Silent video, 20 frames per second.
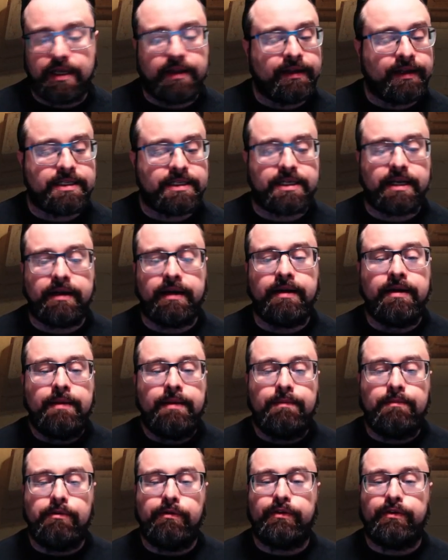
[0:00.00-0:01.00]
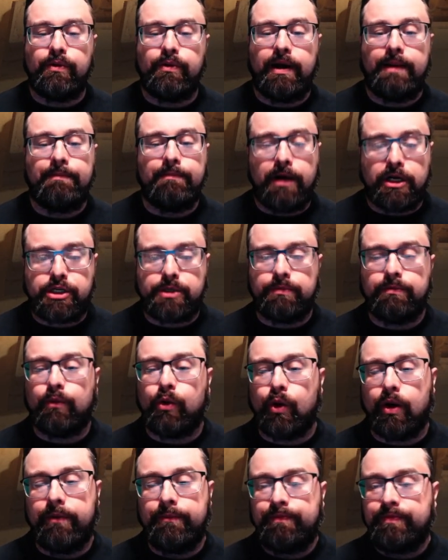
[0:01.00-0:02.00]
I think it's going to move to a much
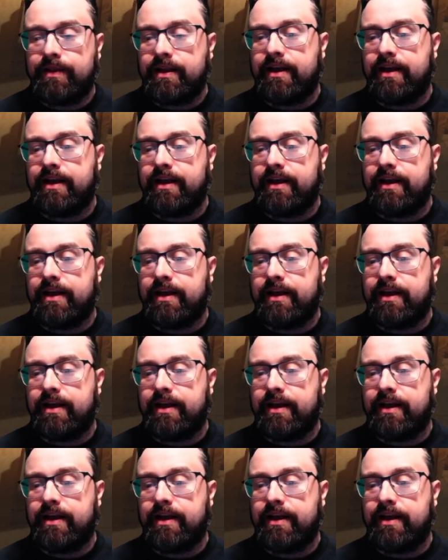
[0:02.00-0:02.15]
more